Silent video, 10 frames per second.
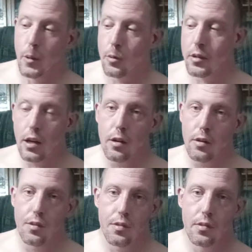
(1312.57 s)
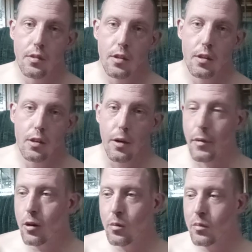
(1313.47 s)
Who cares? If
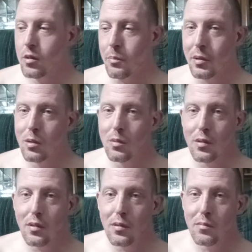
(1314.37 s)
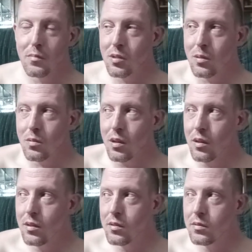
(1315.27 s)
they don't want to be with you, so what?